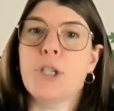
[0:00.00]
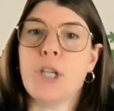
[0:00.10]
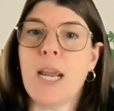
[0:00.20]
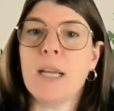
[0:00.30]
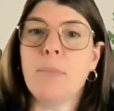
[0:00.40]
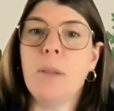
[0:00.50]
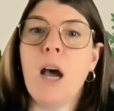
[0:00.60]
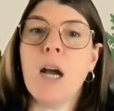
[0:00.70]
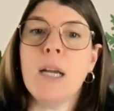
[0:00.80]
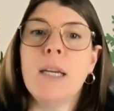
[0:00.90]
shake
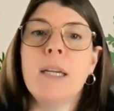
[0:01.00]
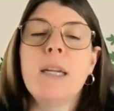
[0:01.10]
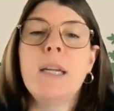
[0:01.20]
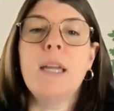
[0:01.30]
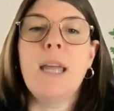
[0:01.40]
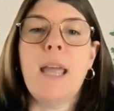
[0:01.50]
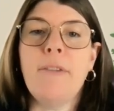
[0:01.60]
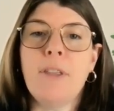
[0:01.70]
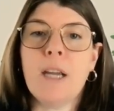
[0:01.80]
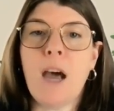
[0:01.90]
block.
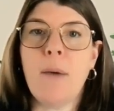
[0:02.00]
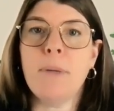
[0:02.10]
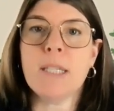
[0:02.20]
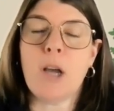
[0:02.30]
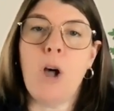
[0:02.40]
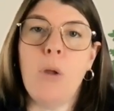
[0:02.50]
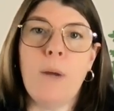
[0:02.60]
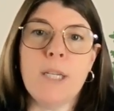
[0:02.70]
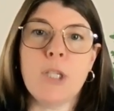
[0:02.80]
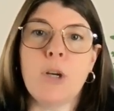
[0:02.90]
If the compass
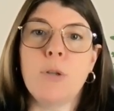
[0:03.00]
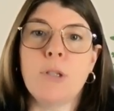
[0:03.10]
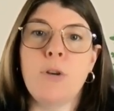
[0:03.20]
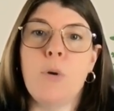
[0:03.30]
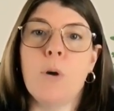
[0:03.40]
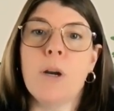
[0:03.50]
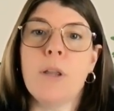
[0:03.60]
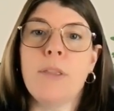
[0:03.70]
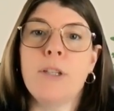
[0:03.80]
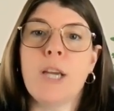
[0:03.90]
always shows
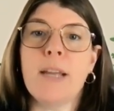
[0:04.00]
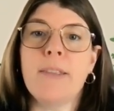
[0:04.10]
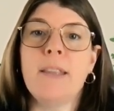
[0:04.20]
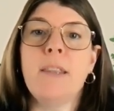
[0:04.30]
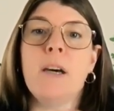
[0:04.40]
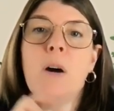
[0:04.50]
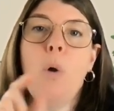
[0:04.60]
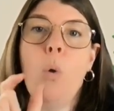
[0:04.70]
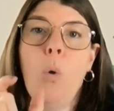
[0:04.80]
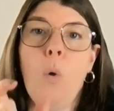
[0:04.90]
north, check that the
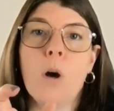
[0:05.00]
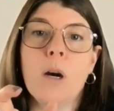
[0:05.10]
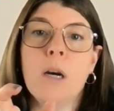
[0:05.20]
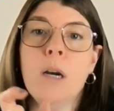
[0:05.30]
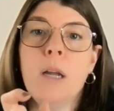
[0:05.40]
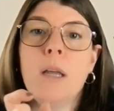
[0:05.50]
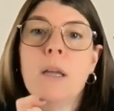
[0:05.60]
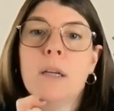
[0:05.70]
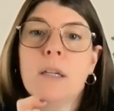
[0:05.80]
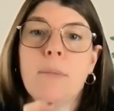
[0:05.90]
or
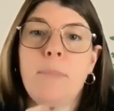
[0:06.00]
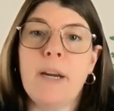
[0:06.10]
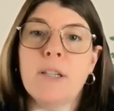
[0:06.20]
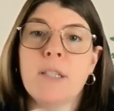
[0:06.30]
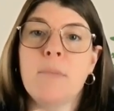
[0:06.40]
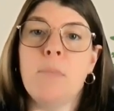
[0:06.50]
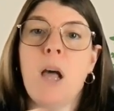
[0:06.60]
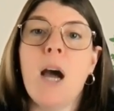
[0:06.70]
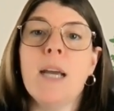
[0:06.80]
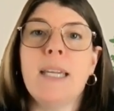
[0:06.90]
comparison
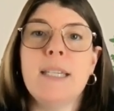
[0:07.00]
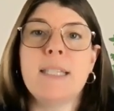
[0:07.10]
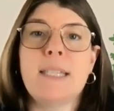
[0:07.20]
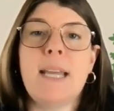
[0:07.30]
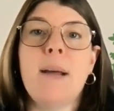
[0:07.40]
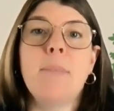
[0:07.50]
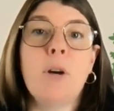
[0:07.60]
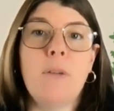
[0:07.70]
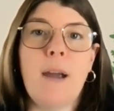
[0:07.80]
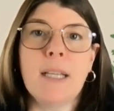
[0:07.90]
block is set up
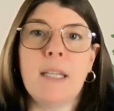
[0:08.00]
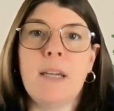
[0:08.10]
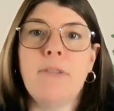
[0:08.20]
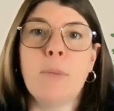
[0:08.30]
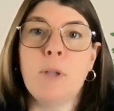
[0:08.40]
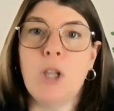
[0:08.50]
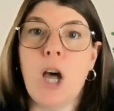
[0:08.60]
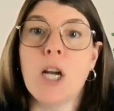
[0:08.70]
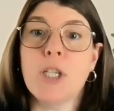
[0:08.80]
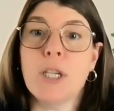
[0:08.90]
correctly from the
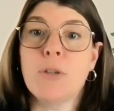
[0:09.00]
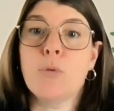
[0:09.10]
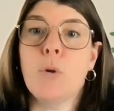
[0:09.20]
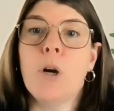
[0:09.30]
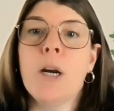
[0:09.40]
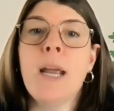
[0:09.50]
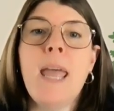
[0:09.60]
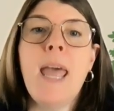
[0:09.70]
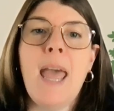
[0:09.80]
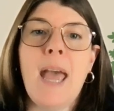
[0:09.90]
logic drawer
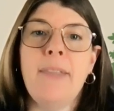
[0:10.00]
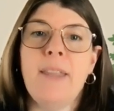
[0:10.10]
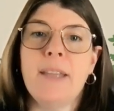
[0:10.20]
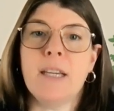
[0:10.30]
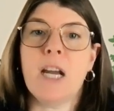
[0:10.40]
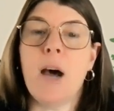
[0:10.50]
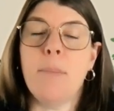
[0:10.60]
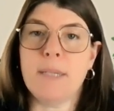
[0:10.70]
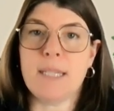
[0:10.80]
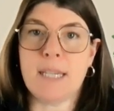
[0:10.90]
and that the
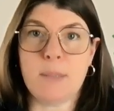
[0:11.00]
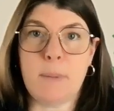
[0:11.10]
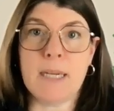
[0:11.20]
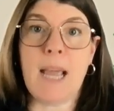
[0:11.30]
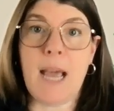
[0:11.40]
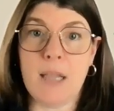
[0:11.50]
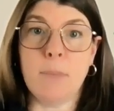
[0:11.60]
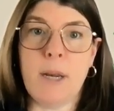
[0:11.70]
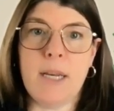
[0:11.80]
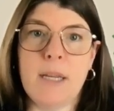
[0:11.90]
compass has been
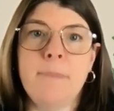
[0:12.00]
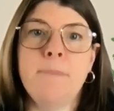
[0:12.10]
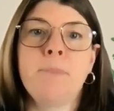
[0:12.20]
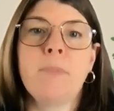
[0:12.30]
calibrated.